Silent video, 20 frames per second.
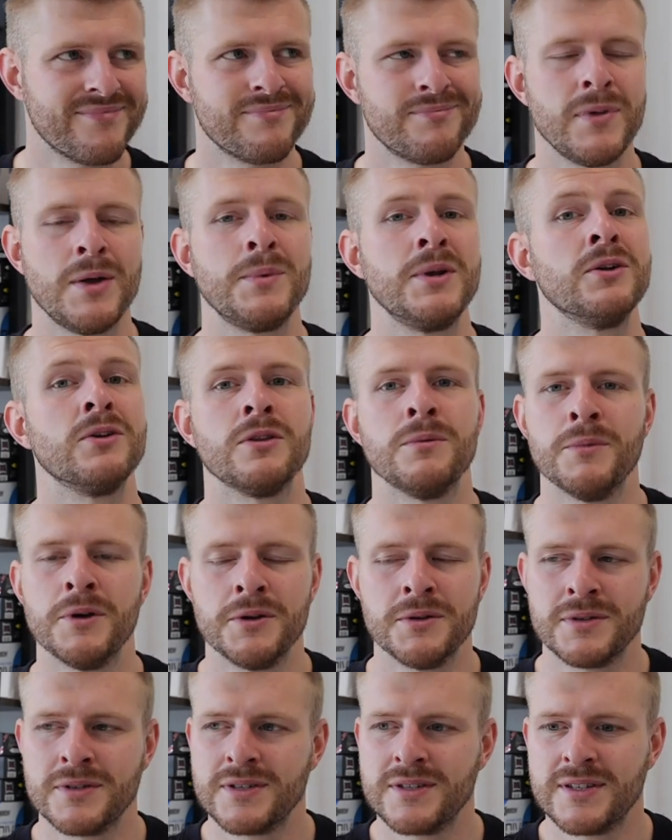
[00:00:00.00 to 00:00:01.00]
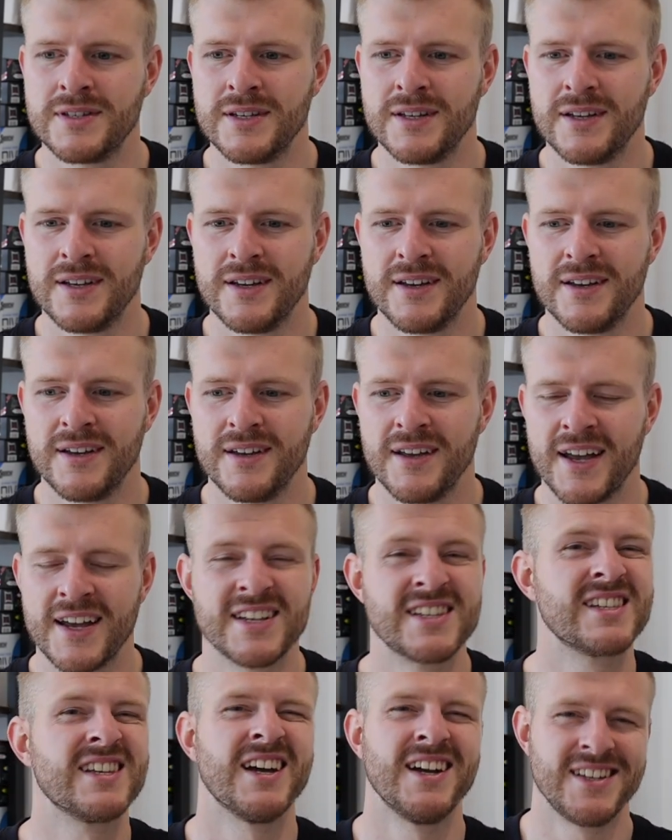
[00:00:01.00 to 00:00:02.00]
Maybe not the most
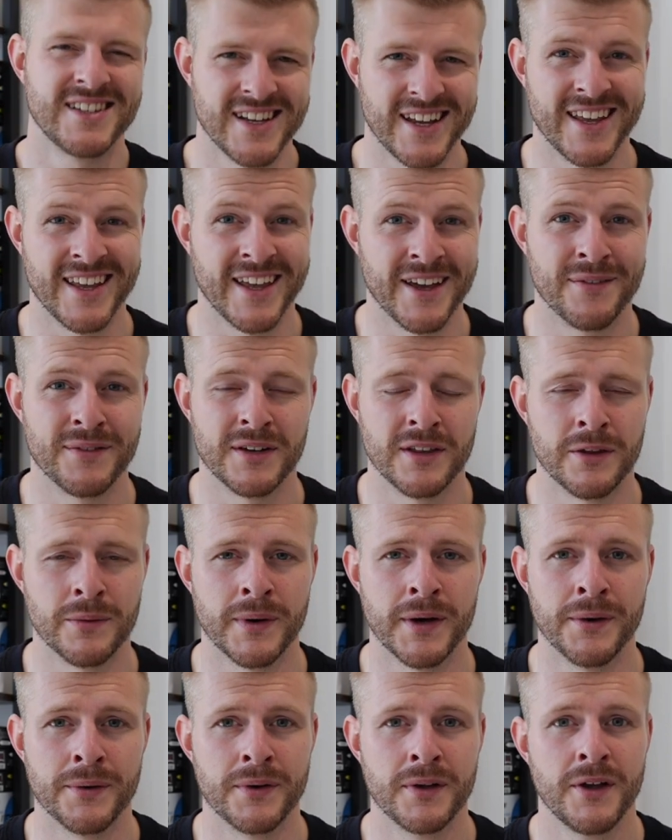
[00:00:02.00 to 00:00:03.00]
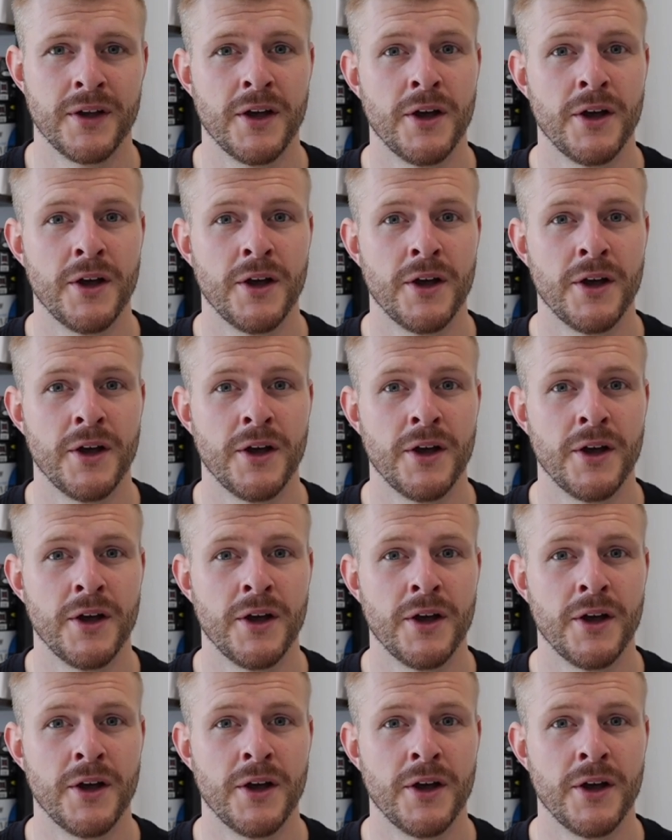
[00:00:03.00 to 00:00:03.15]
exciting gift in the world,